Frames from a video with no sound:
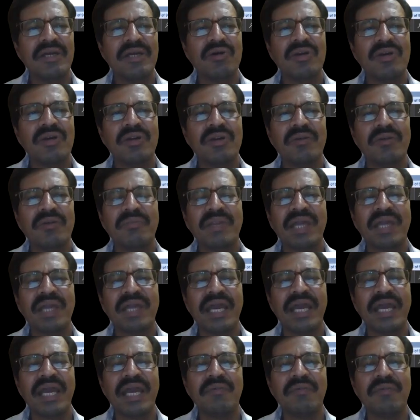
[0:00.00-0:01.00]
type,
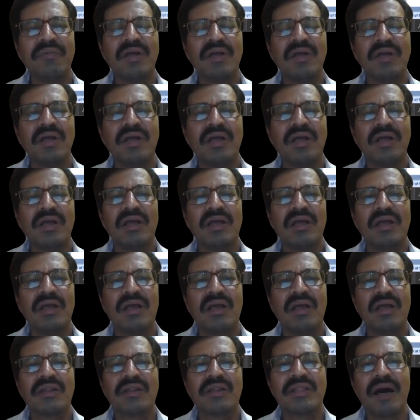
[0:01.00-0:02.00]
the
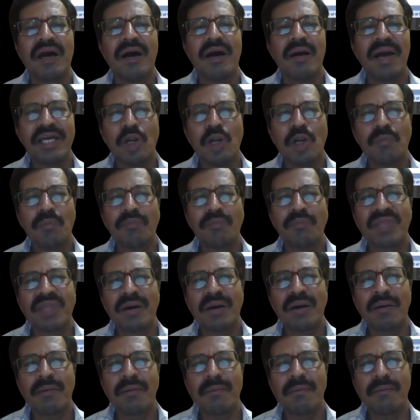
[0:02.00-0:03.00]

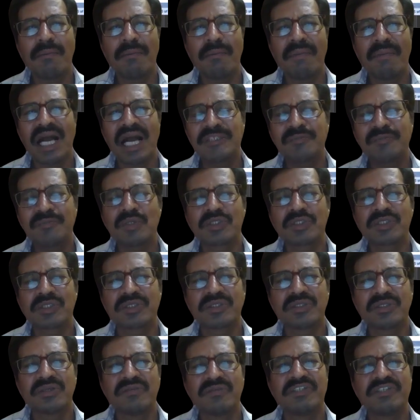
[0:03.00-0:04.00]
megaspores which are
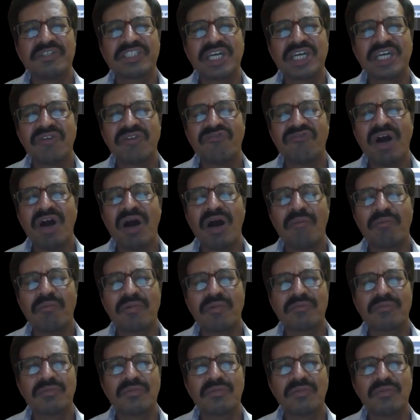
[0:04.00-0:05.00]
formed,
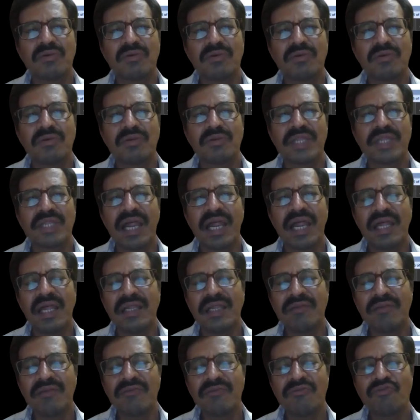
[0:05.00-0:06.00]
there are 4
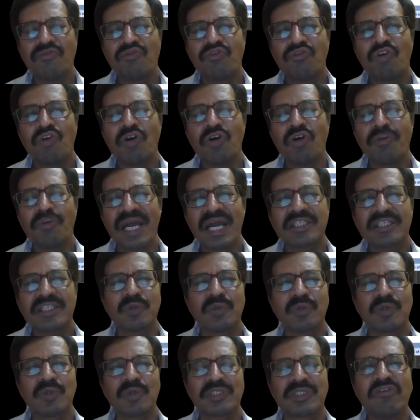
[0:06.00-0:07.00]
megaspores. Out
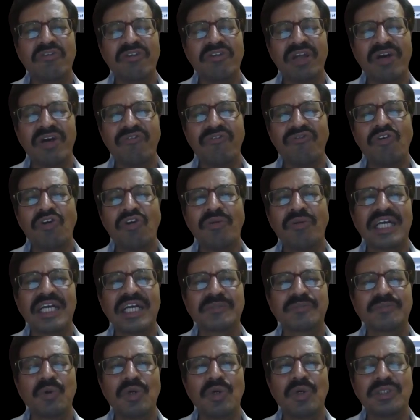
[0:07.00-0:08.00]
of 4 megaspores,
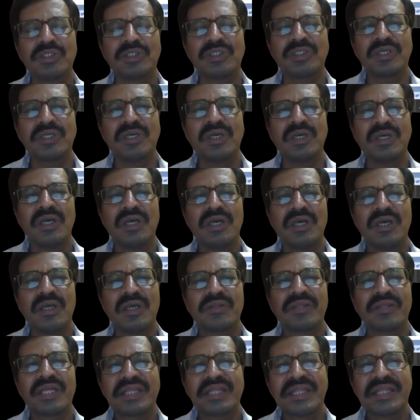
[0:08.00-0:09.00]
the 3
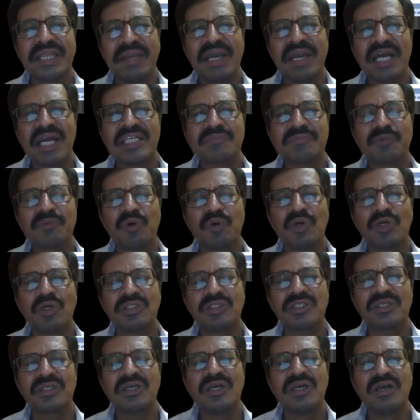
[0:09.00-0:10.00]
megaspores
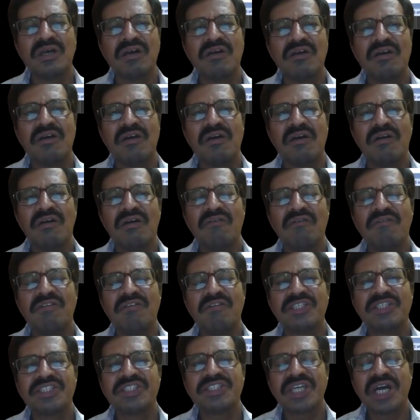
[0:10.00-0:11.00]
which are
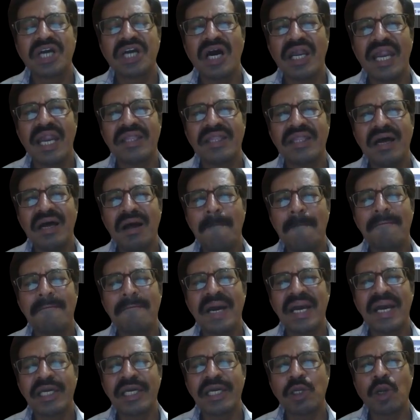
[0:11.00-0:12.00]
at the
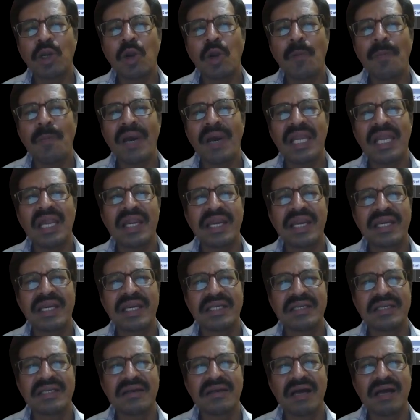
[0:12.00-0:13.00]
micropylar end,
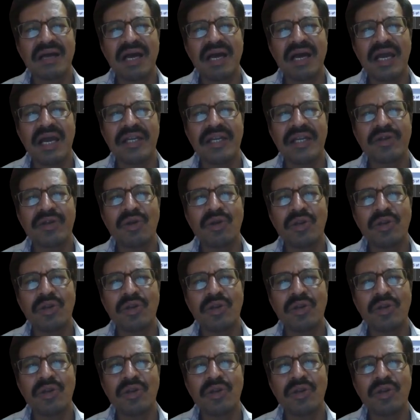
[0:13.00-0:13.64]
I told you, no,